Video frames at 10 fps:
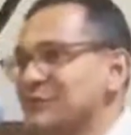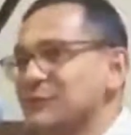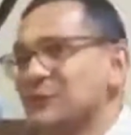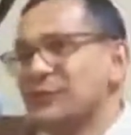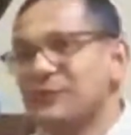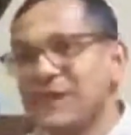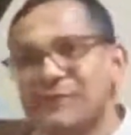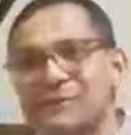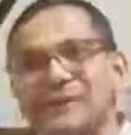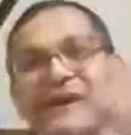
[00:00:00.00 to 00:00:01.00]
So
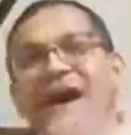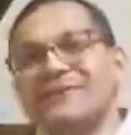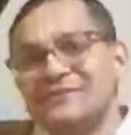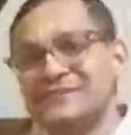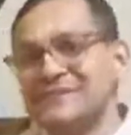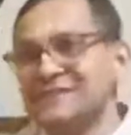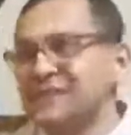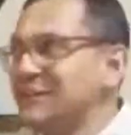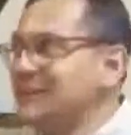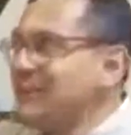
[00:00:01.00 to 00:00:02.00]
that could be the consciousness
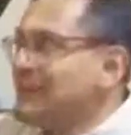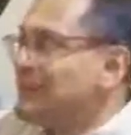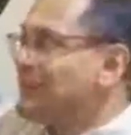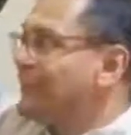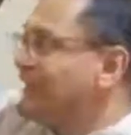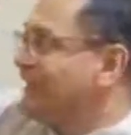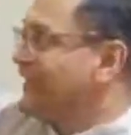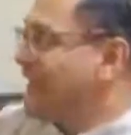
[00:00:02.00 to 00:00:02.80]
that they're on their way,